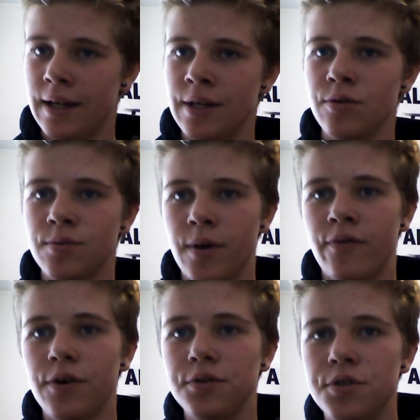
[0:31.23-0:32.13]
I use my
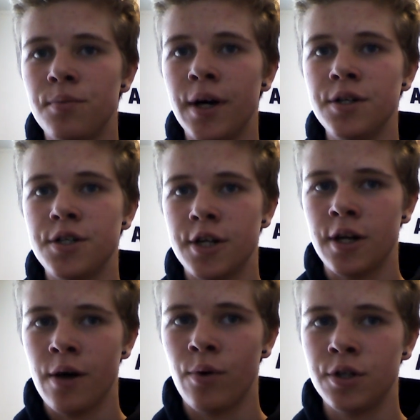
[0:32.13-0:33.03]
phone too much
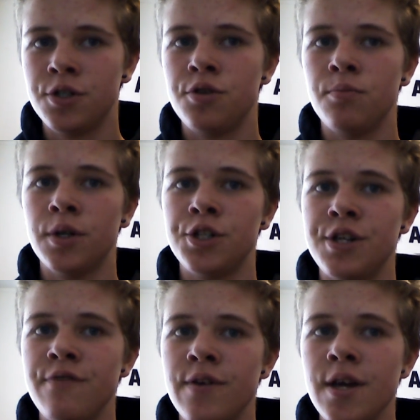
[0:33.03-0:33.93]
and I watch too much
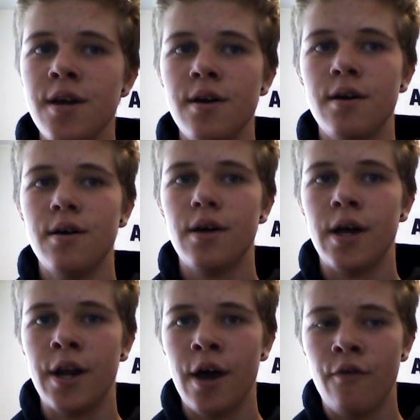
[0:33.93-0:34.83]
TV
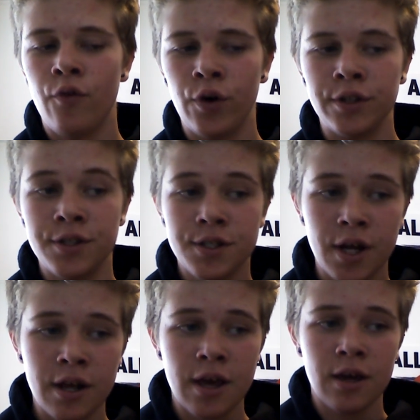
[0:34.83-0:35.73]
and I avoid
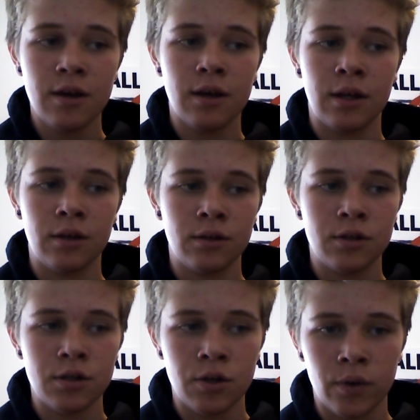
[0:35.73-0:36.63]
studying
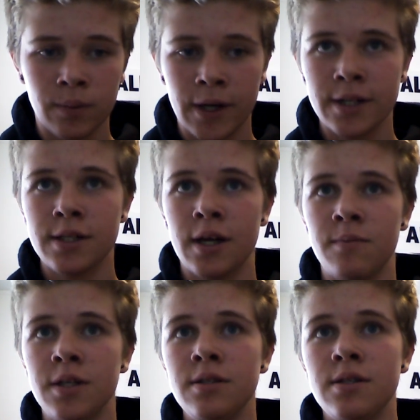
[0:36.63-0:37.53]
and doing my
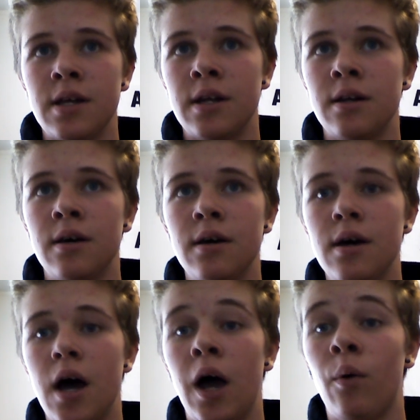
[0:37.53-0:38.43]
assignments, and
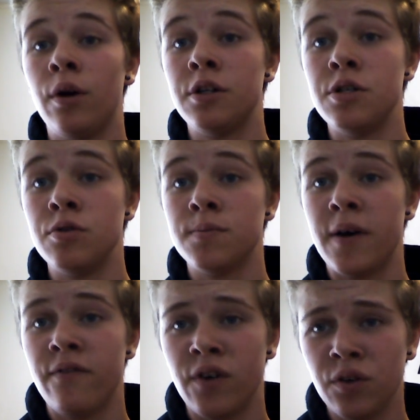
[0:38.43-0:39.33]
I wanted to use
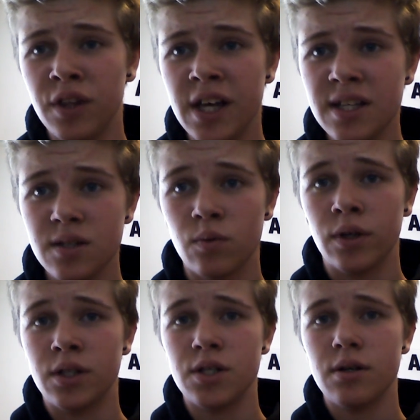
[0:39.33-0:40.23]
my phone less,
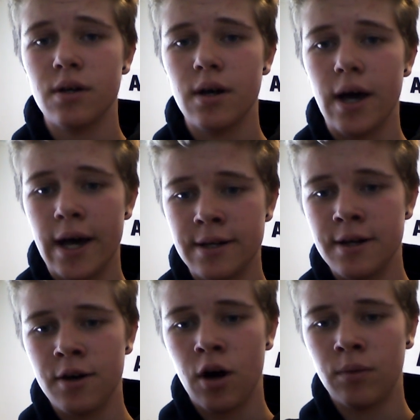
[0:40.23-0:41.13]
which I
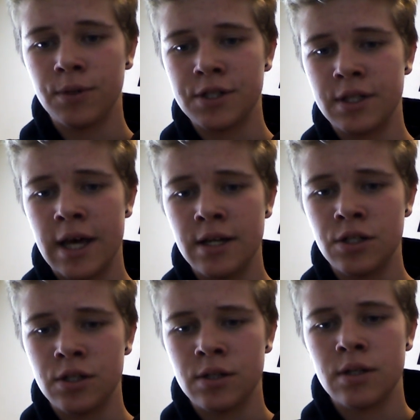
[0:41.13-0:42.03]
did accomplish that,
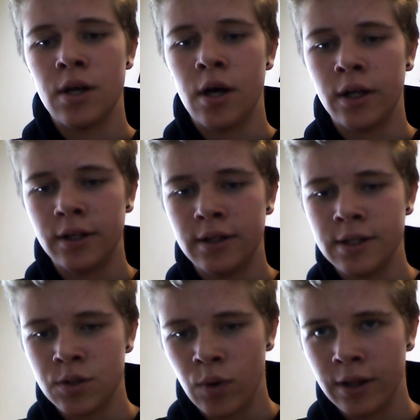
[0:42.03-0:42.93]
just not
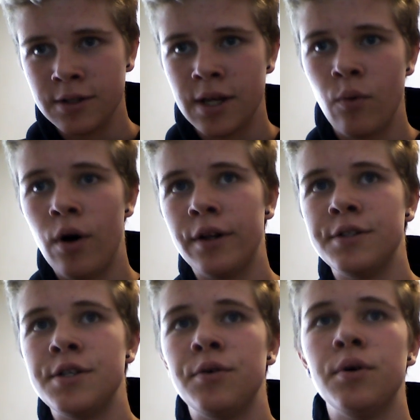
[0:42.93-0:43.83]
as well as I
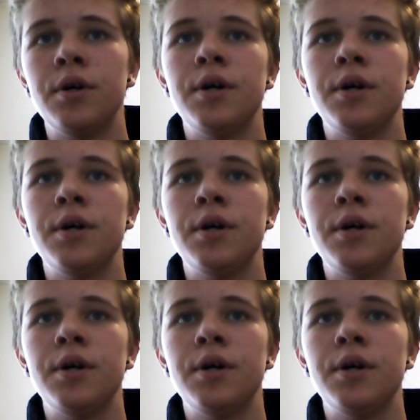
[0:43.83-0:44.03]
wanted to.